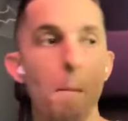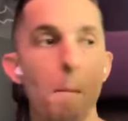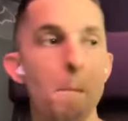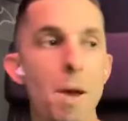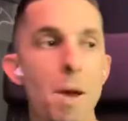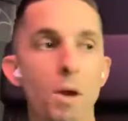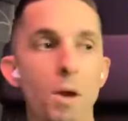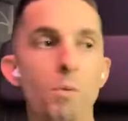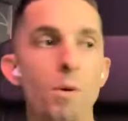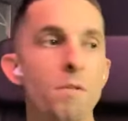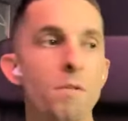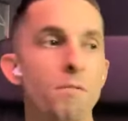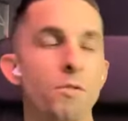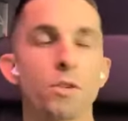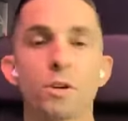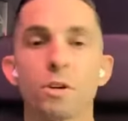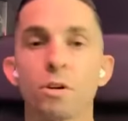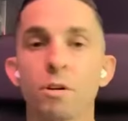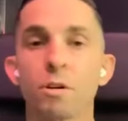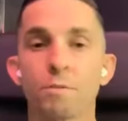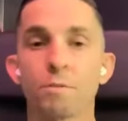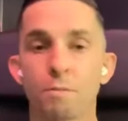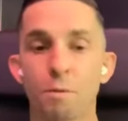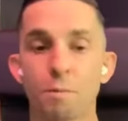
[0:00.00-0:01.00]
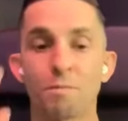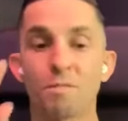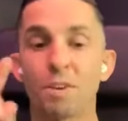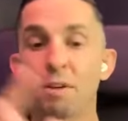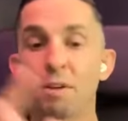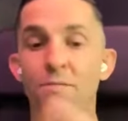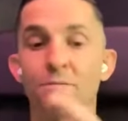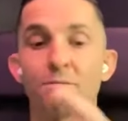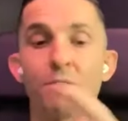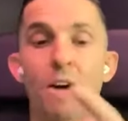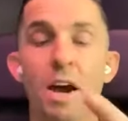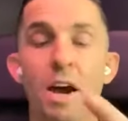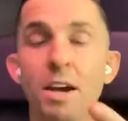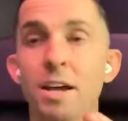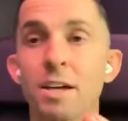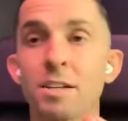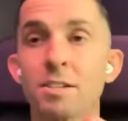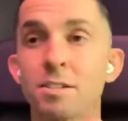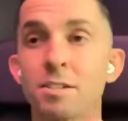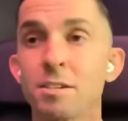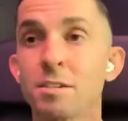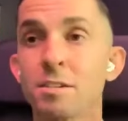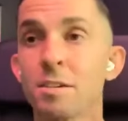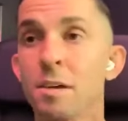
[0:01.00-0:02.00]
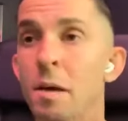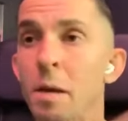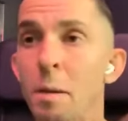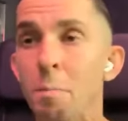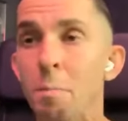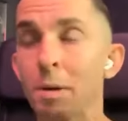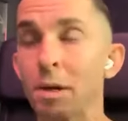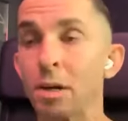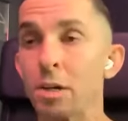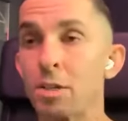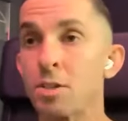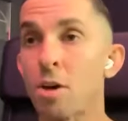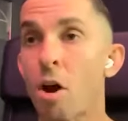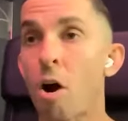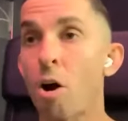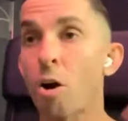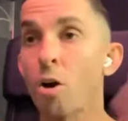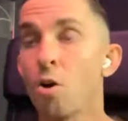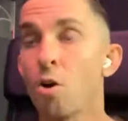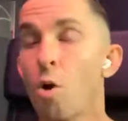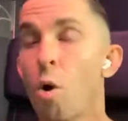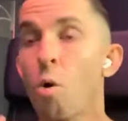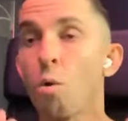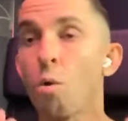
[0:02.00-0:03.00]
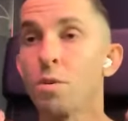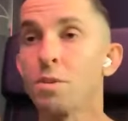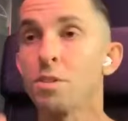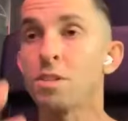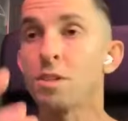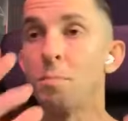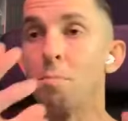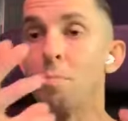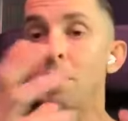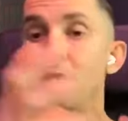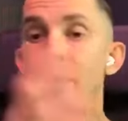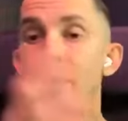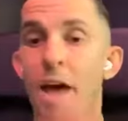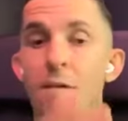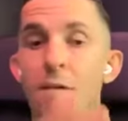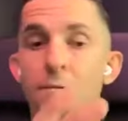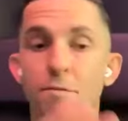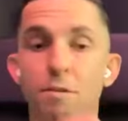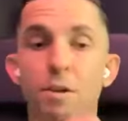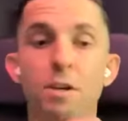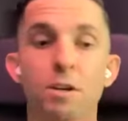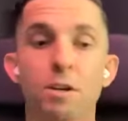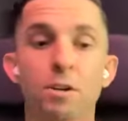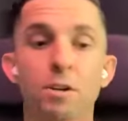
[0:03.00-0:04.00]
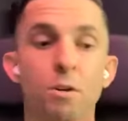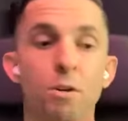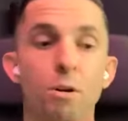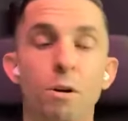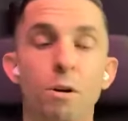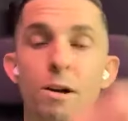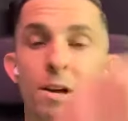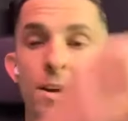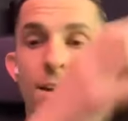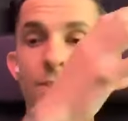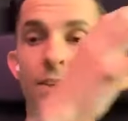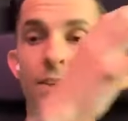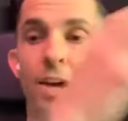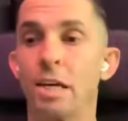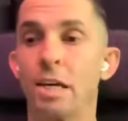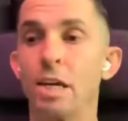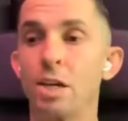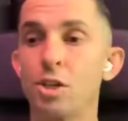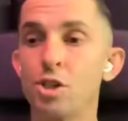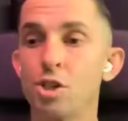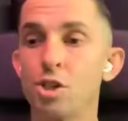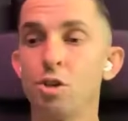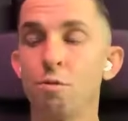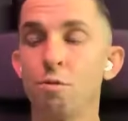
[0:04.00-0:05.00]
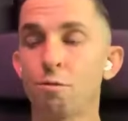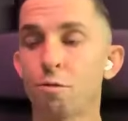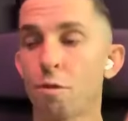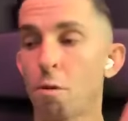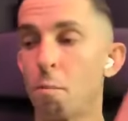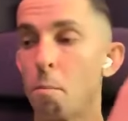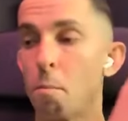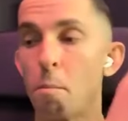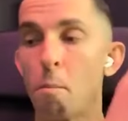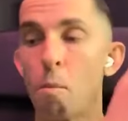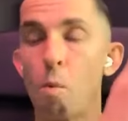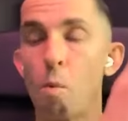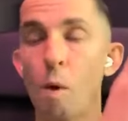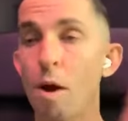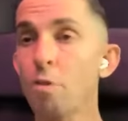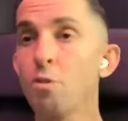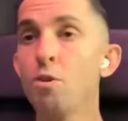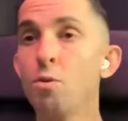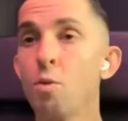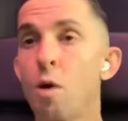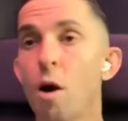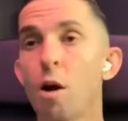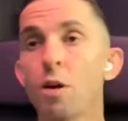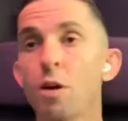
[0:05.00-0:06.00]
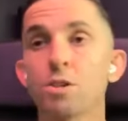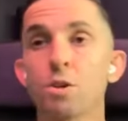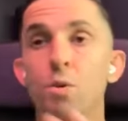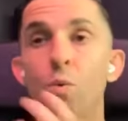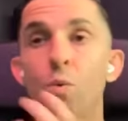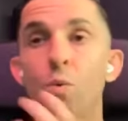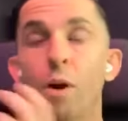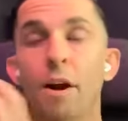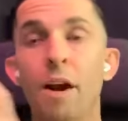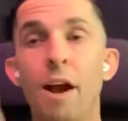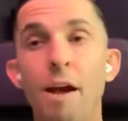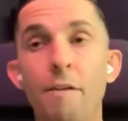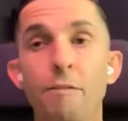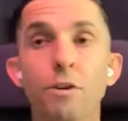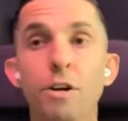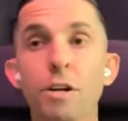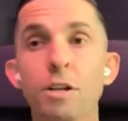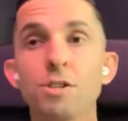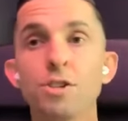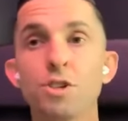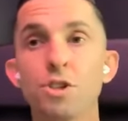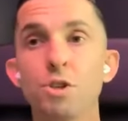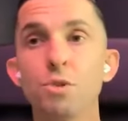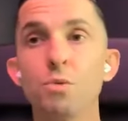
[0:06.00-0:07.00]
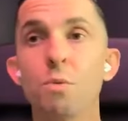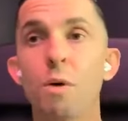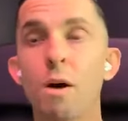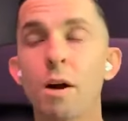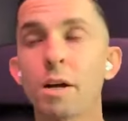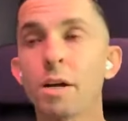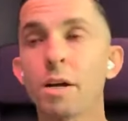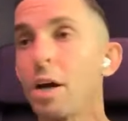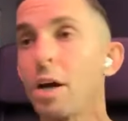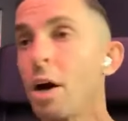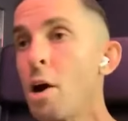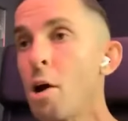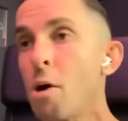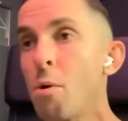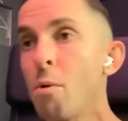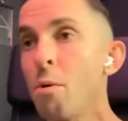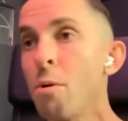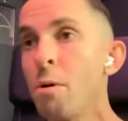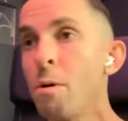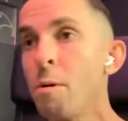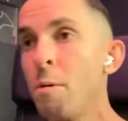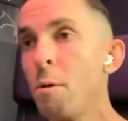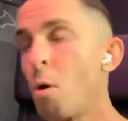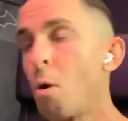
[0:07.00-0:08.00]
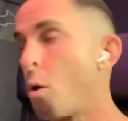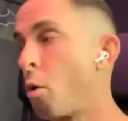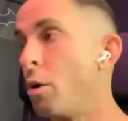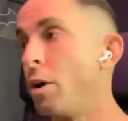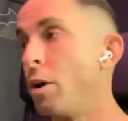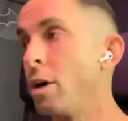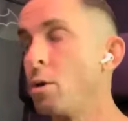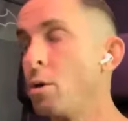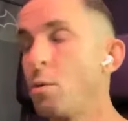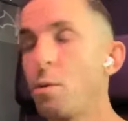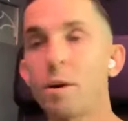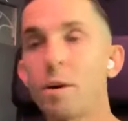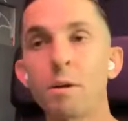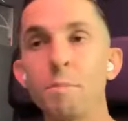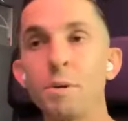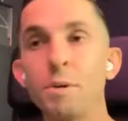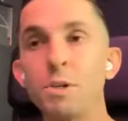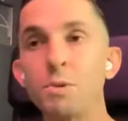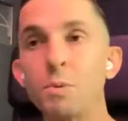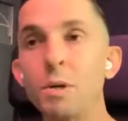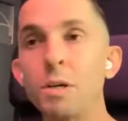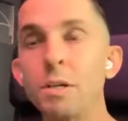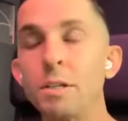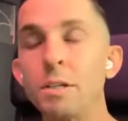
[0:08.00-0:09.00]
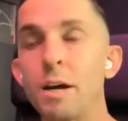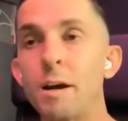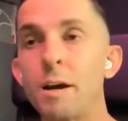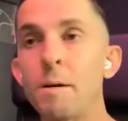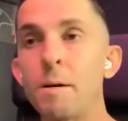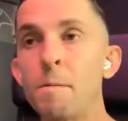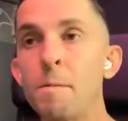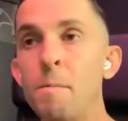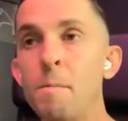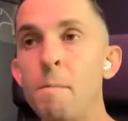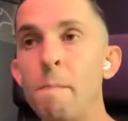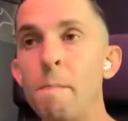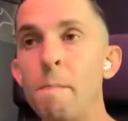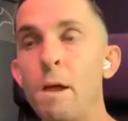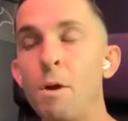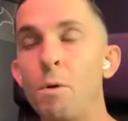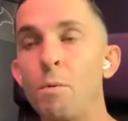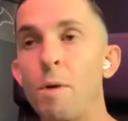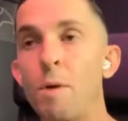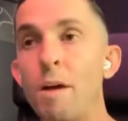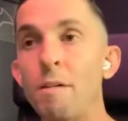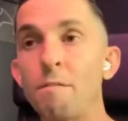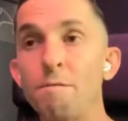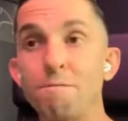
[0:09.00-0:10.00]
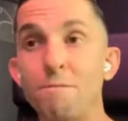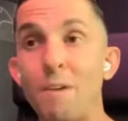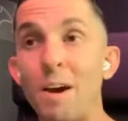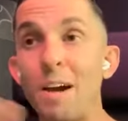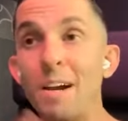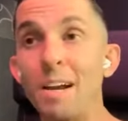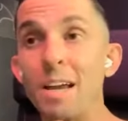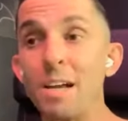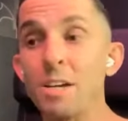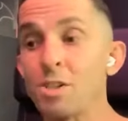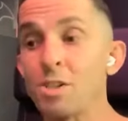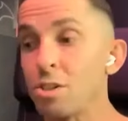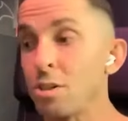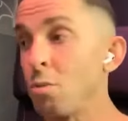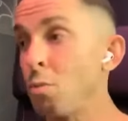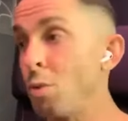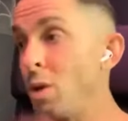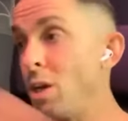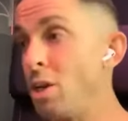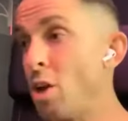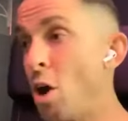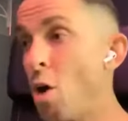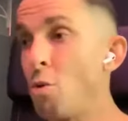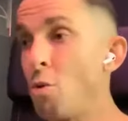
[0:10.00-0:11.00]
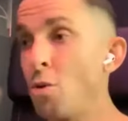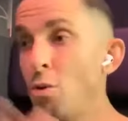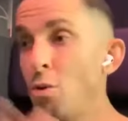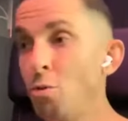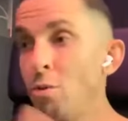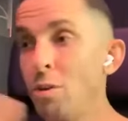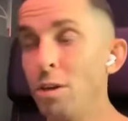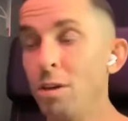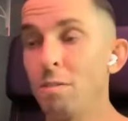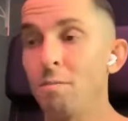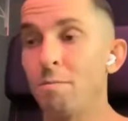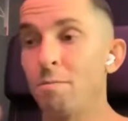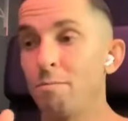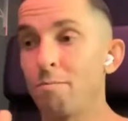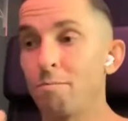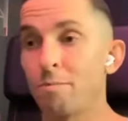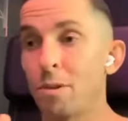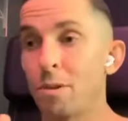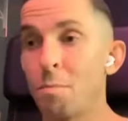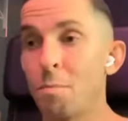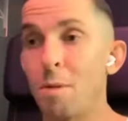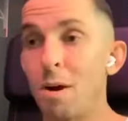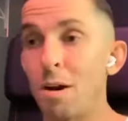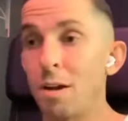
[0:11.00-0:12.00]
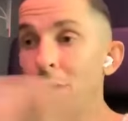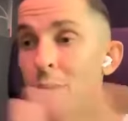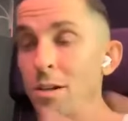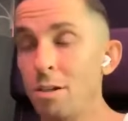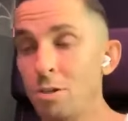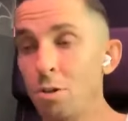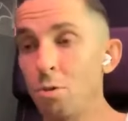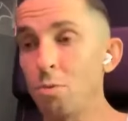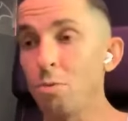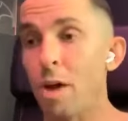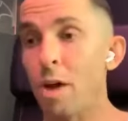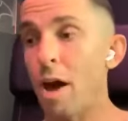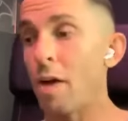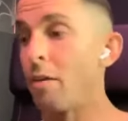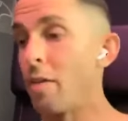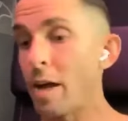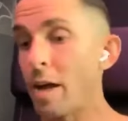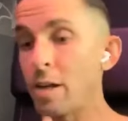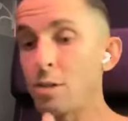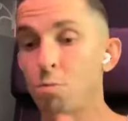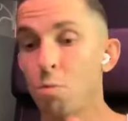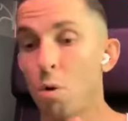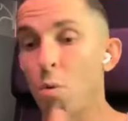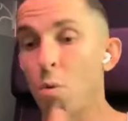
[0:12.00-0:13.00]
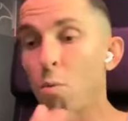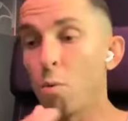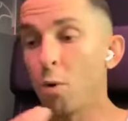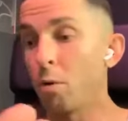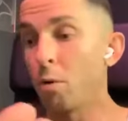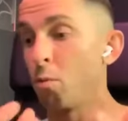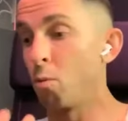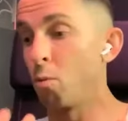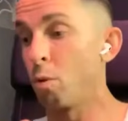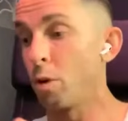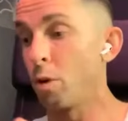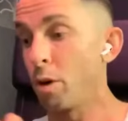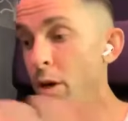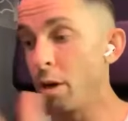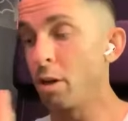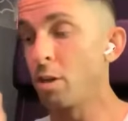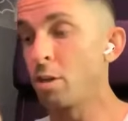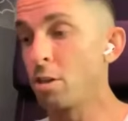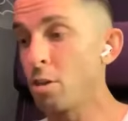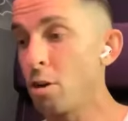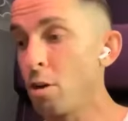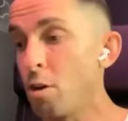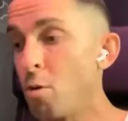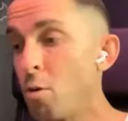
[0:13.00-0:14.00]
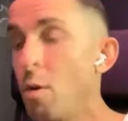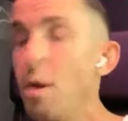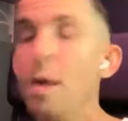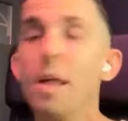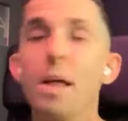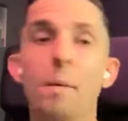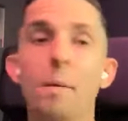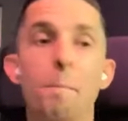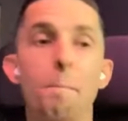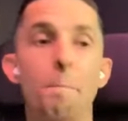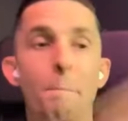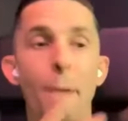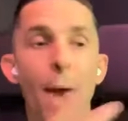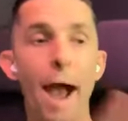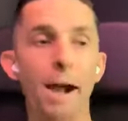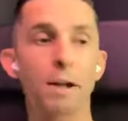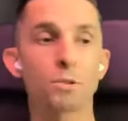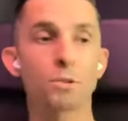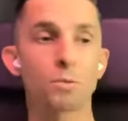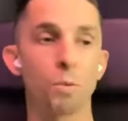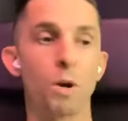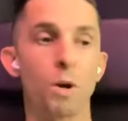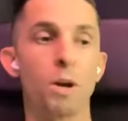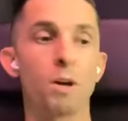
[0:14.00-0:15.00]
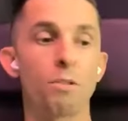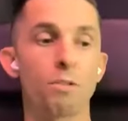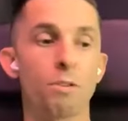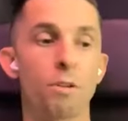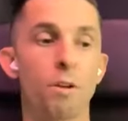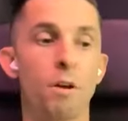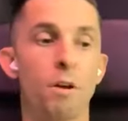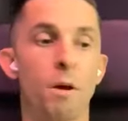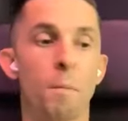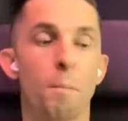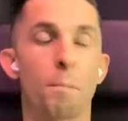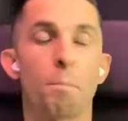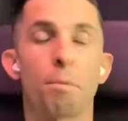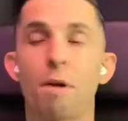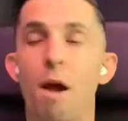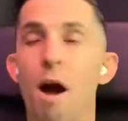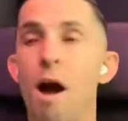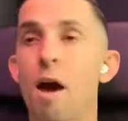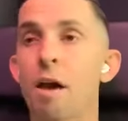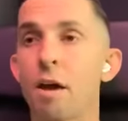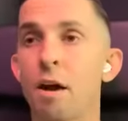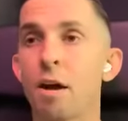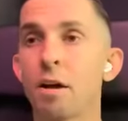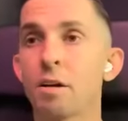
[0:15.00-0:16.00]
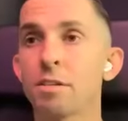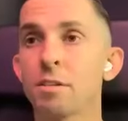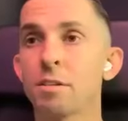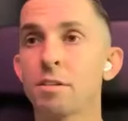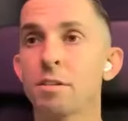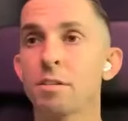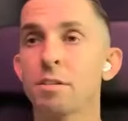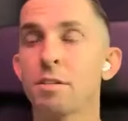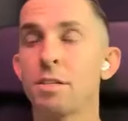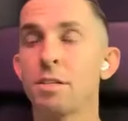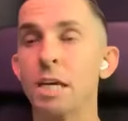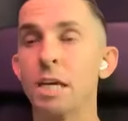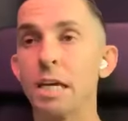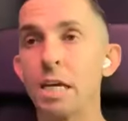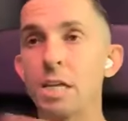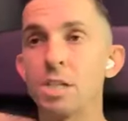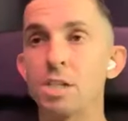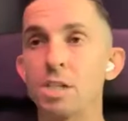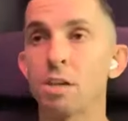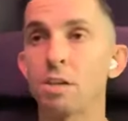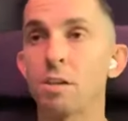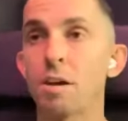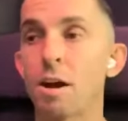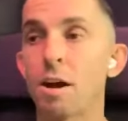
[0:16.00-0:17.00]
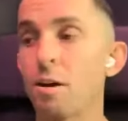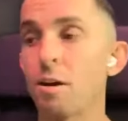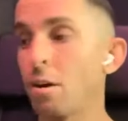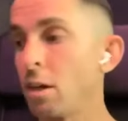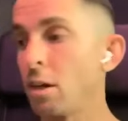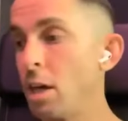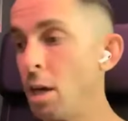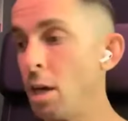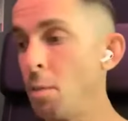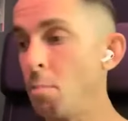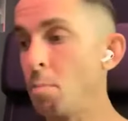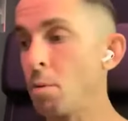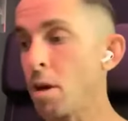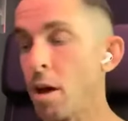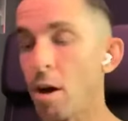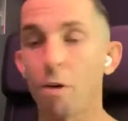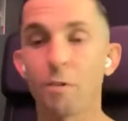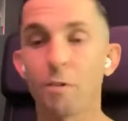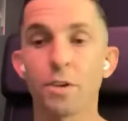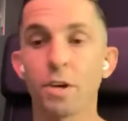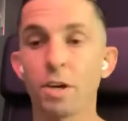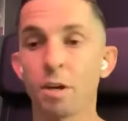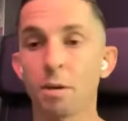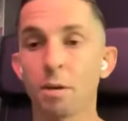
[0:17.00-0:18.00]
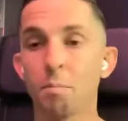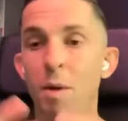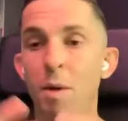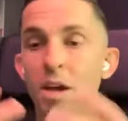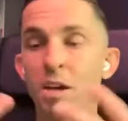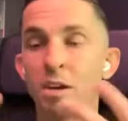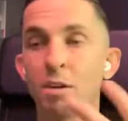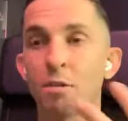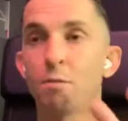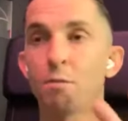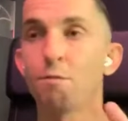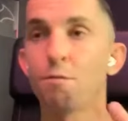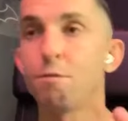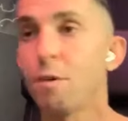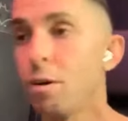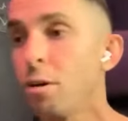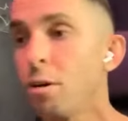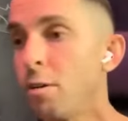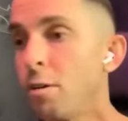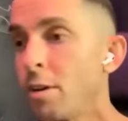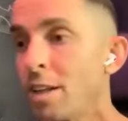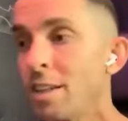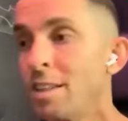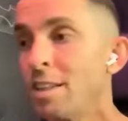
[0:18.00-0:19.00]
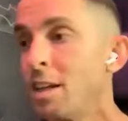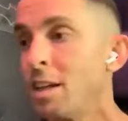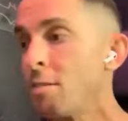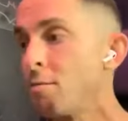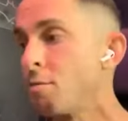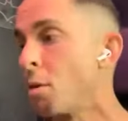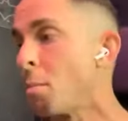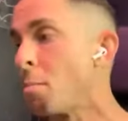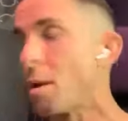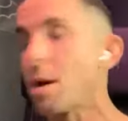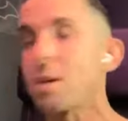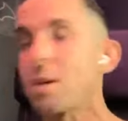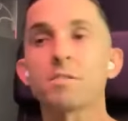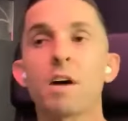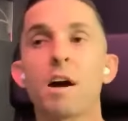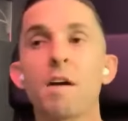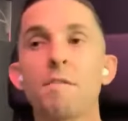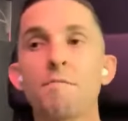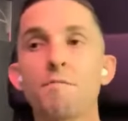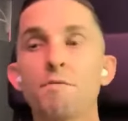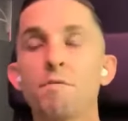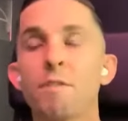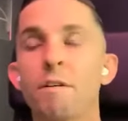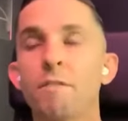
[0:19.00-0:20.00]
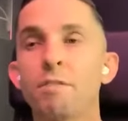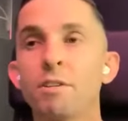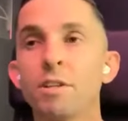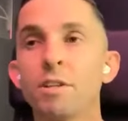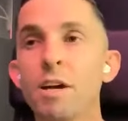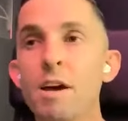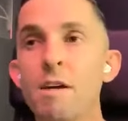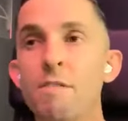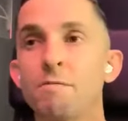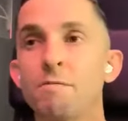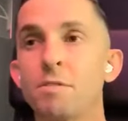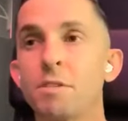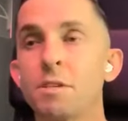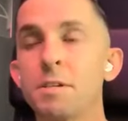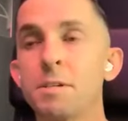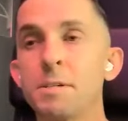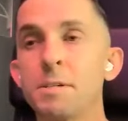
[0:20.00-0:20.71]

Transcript: Make way for the good from your finances, because our goal is to be that vehicle that gets you from where you are to wherever it is you want to go, or anywhere in between there, right? Financially, we know you need the money to do that. And that's what we're here to do, backed with products to get you there and keep you healthy and make you feel and live the best life you've ever lived.